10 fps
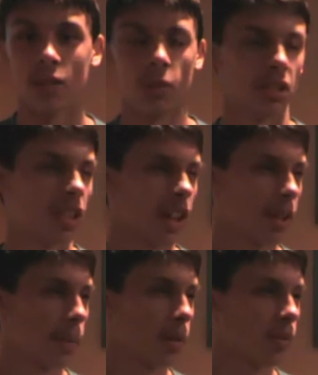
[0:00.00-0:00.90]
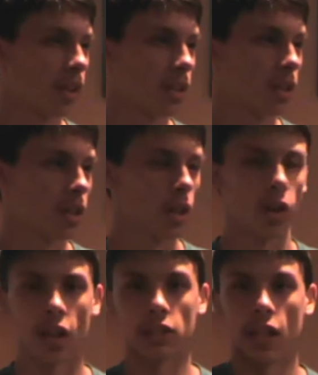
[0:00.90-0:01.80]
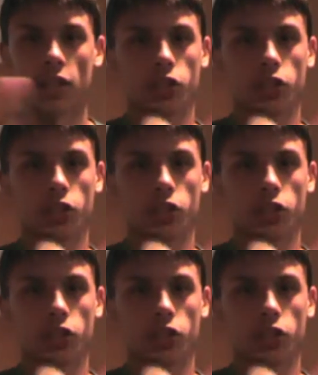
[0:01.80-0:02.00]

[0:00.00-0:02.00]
Wait, did that come out right? Okay, take